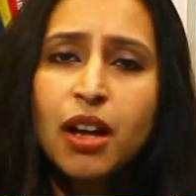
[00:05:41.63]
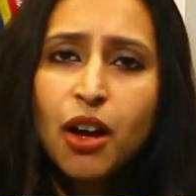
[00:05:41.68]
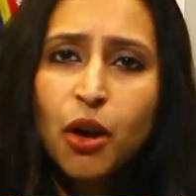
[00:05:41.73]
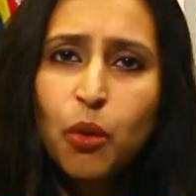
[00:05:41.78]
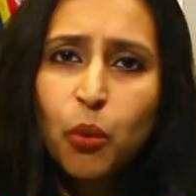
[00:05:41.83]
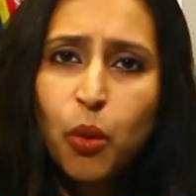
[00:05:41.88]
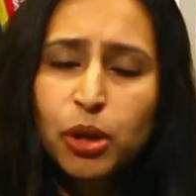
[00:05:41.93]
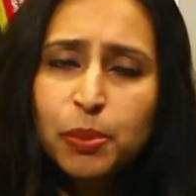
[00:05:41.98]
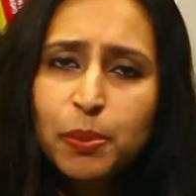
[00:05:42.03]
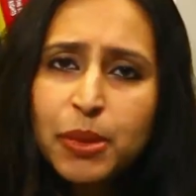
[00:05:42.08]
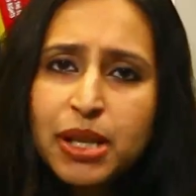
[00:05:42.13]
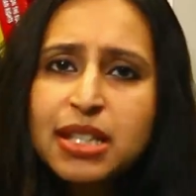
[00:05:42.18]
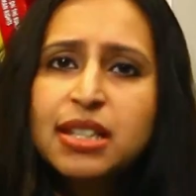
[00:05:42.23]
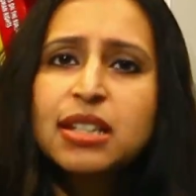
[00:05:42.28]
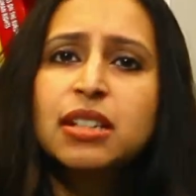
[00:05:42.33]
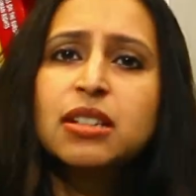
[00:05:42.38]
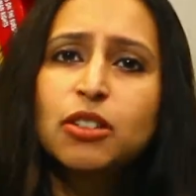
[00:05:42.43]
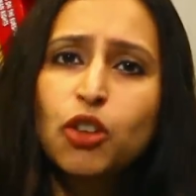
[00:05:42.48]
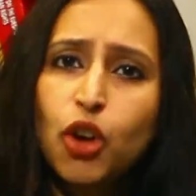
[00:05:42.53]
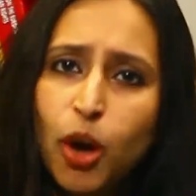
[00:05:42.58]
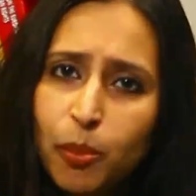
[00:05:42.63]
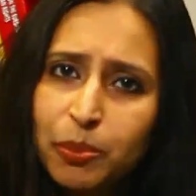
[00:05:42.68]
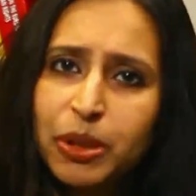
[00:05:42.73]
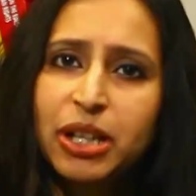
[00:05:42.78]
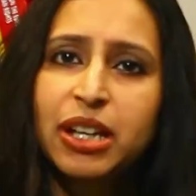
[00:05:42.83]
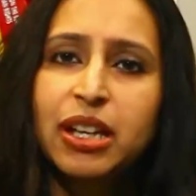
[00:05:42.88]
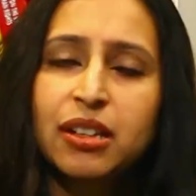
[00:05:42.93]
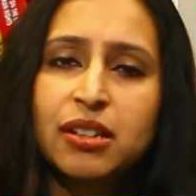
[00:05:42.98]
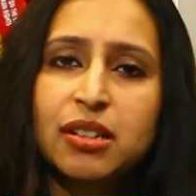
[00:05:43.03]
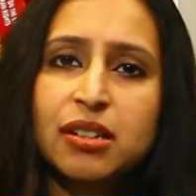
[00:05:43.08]
What makes it
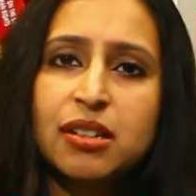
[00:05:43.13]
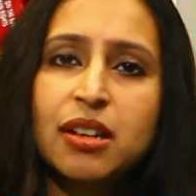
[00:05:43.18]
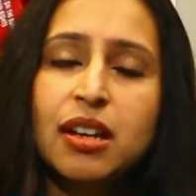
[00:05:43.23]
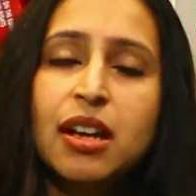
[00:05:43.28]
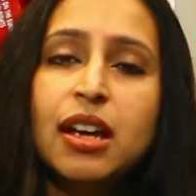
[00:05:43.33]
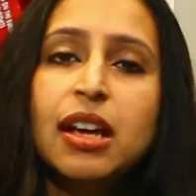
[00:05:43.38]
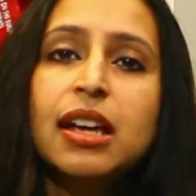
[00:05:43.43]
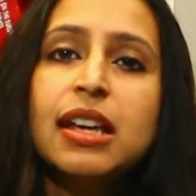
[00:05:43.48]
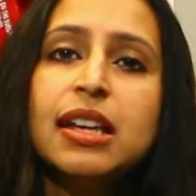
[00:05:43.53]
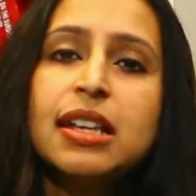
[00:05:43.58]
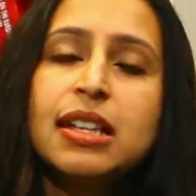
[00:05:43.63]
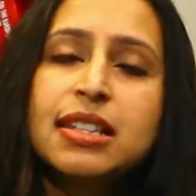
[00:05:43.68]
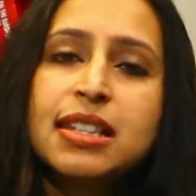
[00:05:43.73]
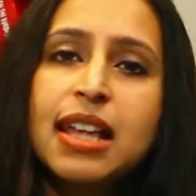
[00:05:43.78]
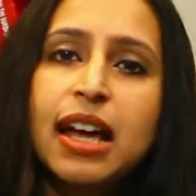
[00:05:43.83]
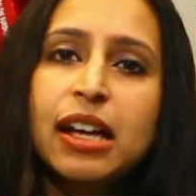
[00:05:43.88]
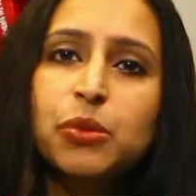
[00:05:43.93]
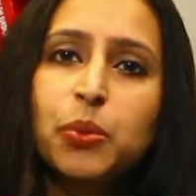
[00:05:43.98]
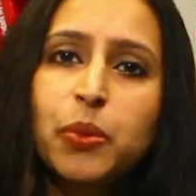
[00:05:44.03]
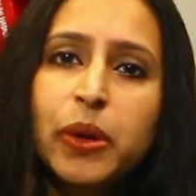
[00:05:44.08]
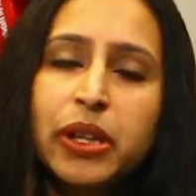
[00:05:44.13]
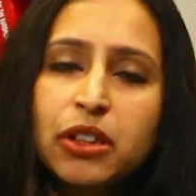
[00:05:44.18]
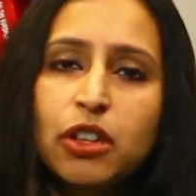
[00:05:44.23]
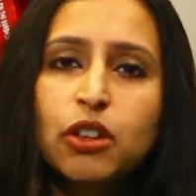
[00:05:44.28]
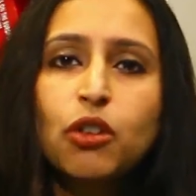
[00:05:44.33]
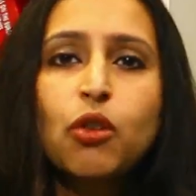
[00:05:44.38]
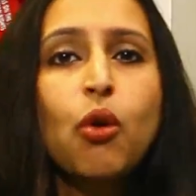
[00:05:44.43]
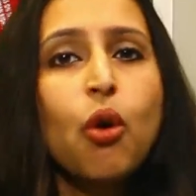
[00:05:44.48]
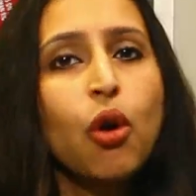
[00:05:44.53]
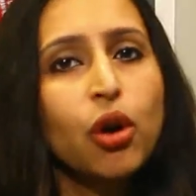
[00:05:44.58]
complicated is that when the
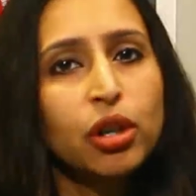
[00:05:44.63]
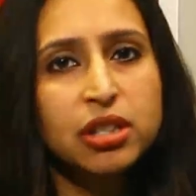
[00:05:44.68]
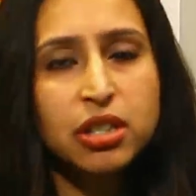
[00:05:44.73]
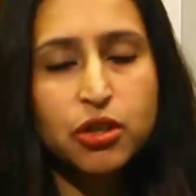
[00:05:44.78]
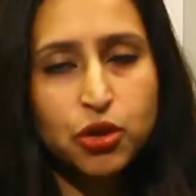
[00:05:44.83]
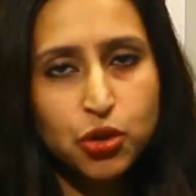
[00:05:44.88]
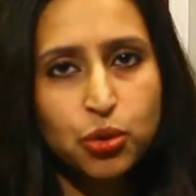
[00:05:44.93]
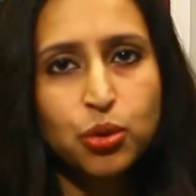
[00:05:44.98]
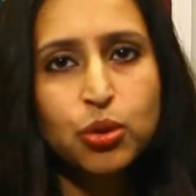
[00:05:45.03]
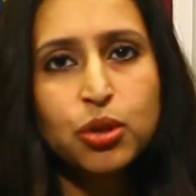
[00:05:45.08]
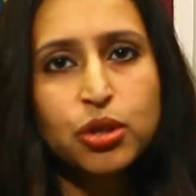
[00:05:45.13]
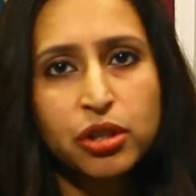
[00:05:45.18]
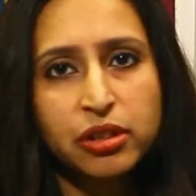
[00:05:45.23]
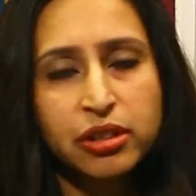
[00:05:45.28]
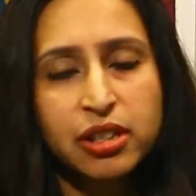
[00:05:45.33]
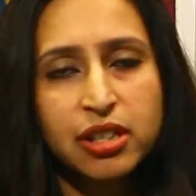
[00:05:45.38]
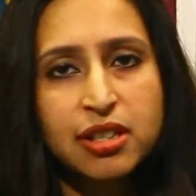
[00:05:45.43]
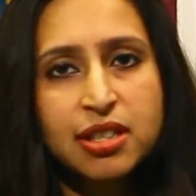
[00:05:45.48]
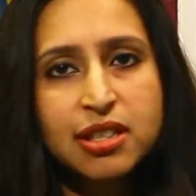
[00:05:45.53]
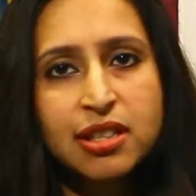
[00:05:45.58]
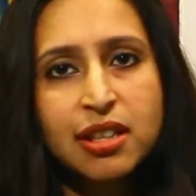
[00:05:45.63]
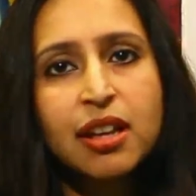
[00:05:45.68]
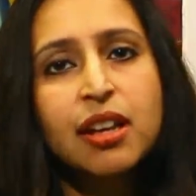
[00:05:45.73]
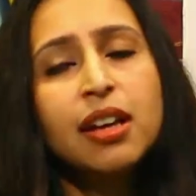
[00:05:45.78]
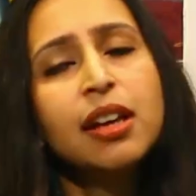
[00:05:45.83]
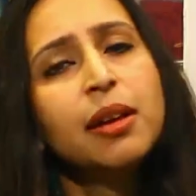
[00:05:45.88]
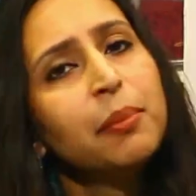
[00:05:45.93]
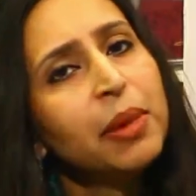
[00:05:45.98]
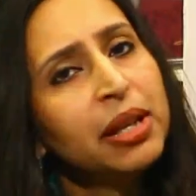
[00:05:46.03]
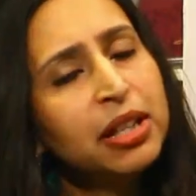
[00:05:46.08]
court has ruled on this,
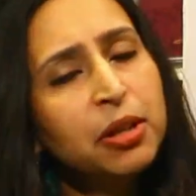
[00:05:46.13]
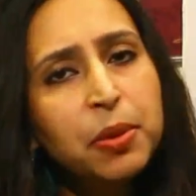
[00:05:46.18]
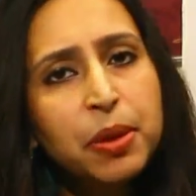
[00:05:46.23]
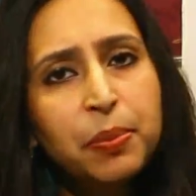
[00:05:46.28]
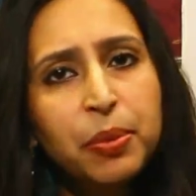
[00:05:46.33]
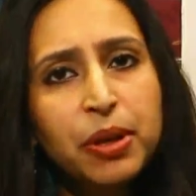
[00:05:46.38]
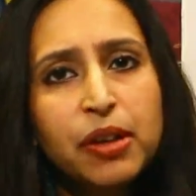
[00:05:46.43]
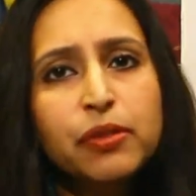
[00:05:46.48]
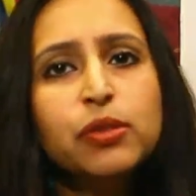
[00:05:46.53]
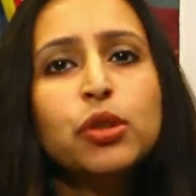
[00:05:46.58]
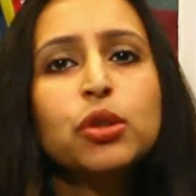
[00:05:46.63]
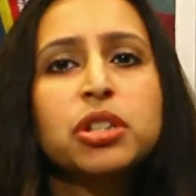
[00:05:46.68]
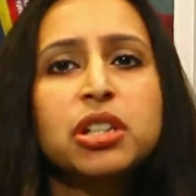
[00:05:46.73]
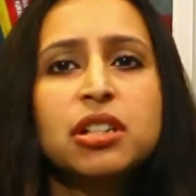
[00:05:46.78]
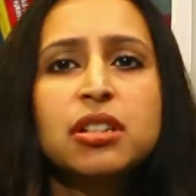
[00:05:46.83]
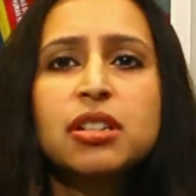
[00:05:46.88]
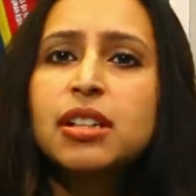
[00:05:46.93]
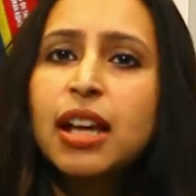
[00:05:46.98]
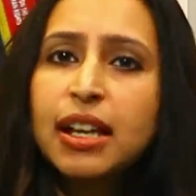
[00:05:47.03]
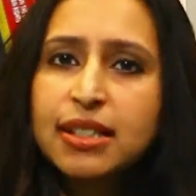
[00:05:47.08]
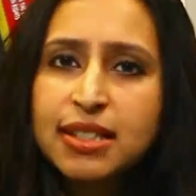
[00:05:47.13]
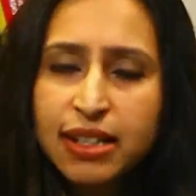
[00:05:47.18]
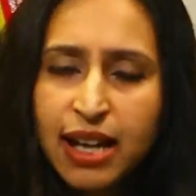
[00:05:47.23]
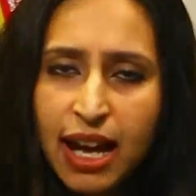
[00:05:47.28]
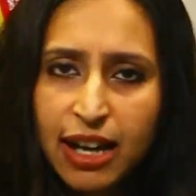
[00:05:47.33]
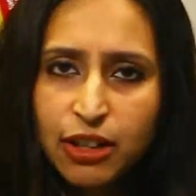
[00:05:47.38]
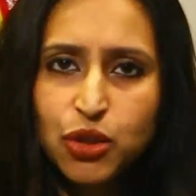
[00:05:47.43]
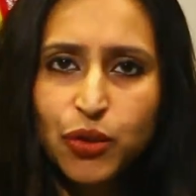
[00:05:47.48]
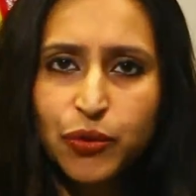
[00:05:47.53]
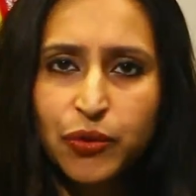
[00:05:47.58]
many people have looked at it as an
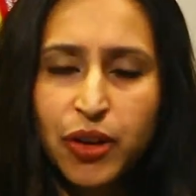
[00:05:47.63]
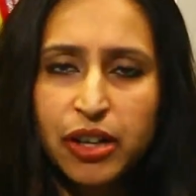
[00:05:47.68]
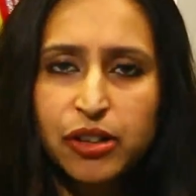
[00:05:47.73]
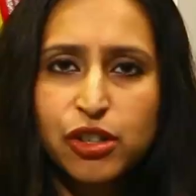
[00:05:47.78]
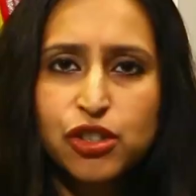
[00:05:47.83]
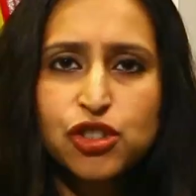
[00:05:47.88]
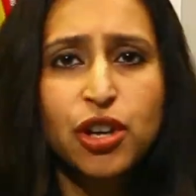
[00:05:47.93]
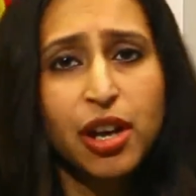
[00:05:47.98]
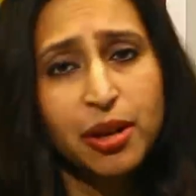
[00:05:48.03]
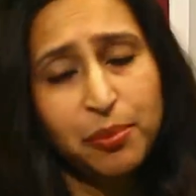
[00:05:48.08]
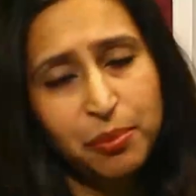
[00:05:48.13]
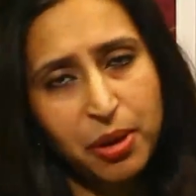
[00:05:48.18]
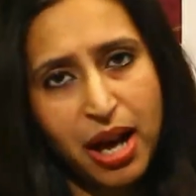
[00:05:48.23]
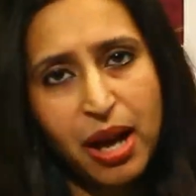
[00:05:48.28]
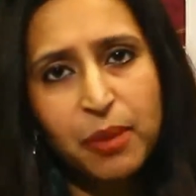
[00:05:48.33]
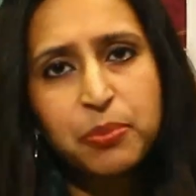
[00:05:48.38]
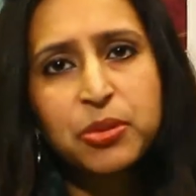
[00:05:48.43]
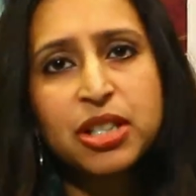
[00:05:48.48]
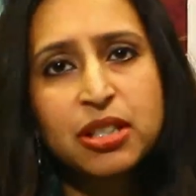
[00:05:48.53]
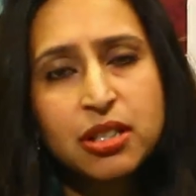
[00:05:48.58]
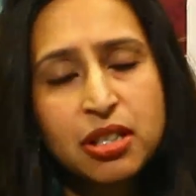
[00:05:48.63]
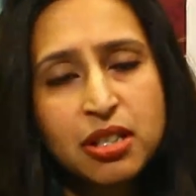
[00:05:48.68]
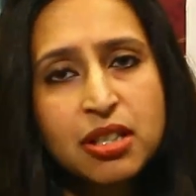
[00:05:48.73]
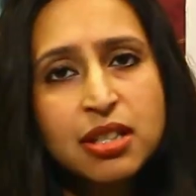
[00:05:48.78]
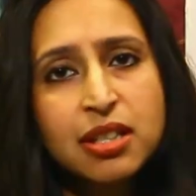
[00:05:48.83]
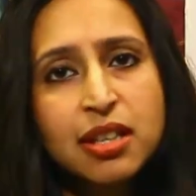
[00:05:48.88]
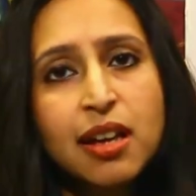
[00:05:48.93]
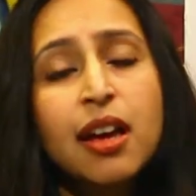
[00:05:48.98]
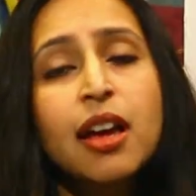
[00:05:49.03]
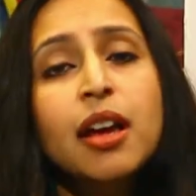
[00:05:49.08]
act of courage, and perhaps it
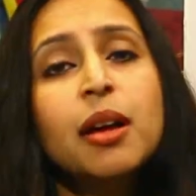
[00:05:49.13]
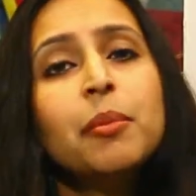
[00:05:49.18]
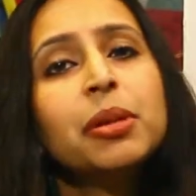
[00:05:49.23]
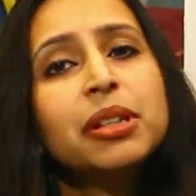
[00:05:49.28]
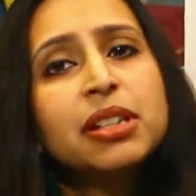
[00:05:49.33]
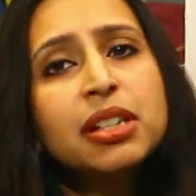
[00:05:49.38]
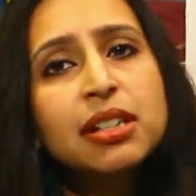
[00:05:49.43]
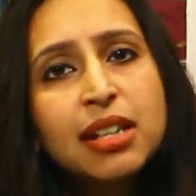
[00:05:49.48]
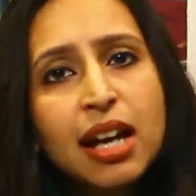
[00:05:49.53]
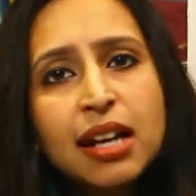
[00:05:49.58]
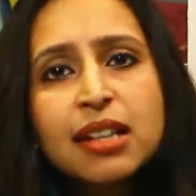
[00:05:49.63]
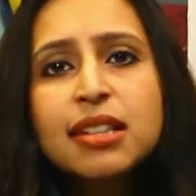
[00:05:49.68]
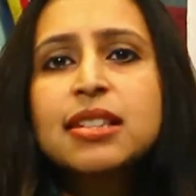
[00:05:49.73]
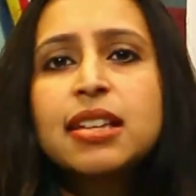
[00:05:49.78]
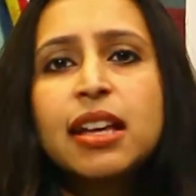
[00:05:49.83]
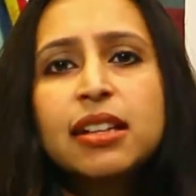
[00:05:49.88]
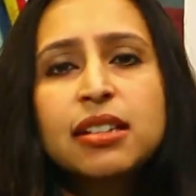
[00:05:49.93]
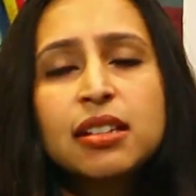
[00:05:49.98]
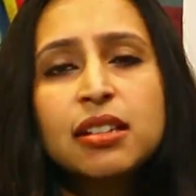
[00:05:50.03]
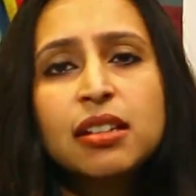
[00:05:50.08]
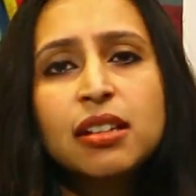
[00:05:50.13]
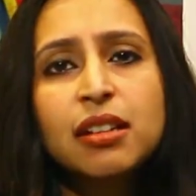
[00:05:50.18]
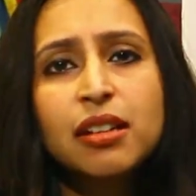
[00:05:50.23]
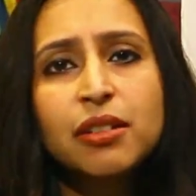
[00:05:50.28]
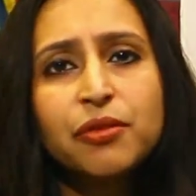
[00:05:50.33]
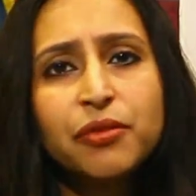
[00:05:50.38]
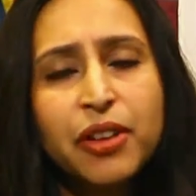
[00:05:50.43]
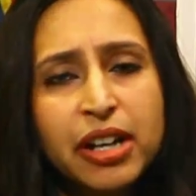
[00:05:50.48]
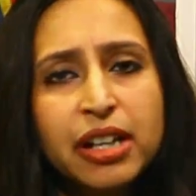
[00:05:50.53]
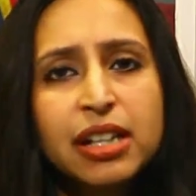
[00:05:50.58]
is, but it does set a
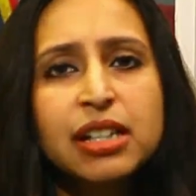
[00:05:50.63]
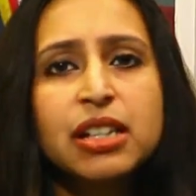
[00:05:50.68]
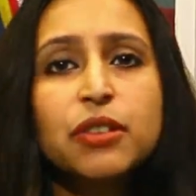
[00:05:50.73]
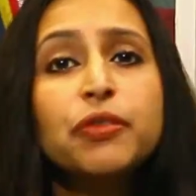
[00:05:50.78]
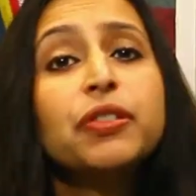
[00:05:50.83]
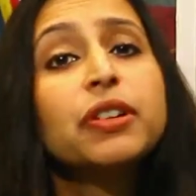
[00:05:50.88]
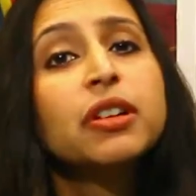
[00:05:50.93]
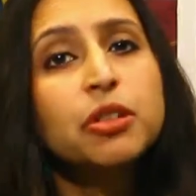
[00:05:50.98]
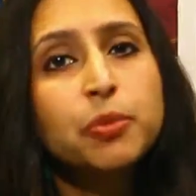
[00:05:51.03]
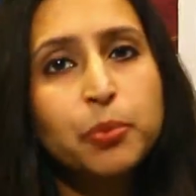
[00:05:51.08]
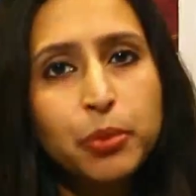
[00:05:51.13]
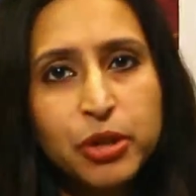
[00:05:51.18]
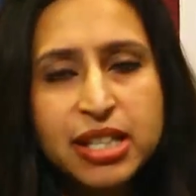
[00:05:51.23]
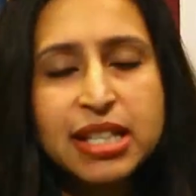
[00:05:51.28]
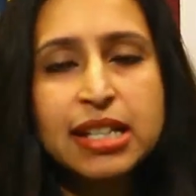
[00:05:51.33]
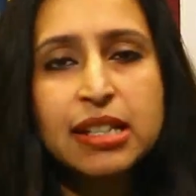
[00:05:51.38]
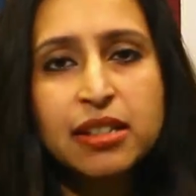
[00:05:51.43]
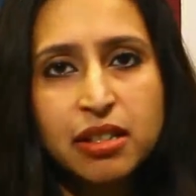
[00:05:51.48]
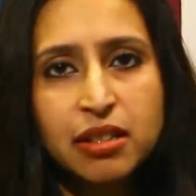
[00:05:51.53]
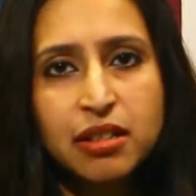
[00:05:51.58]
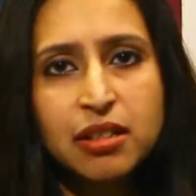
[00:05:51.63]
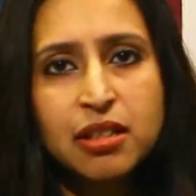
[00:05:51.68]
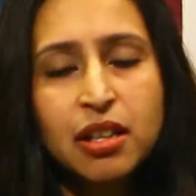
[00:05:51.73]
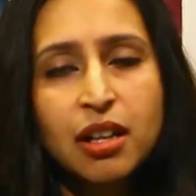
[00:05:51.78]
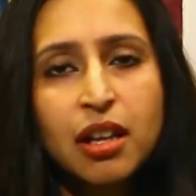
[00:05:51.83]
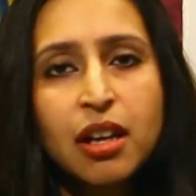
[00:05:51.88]
very difficult precedent,